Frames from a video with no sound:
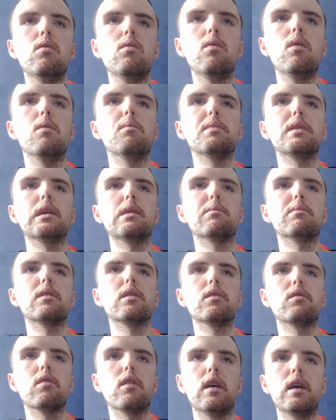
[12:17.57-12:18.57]
what
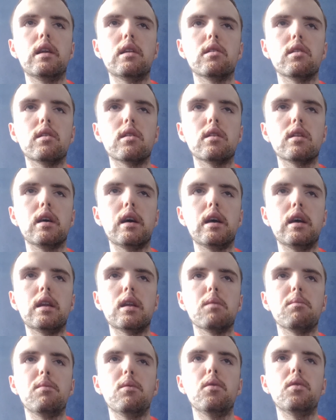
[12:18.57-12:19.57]
people are trying to say
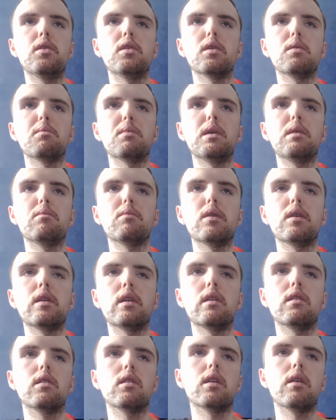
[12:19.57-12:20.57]
and the point that people are
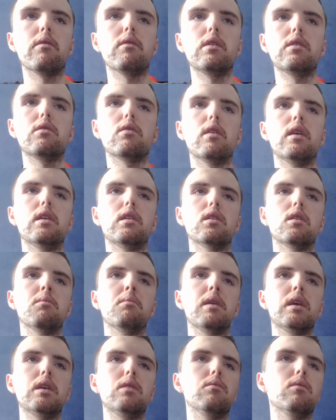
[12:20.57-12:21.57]
necessarily trying to
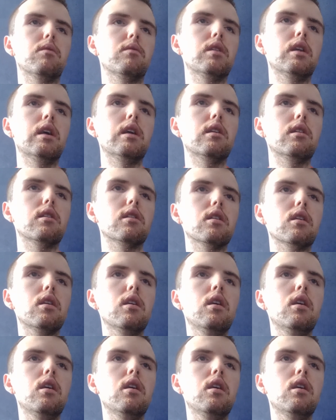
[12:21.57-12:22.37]
make with this.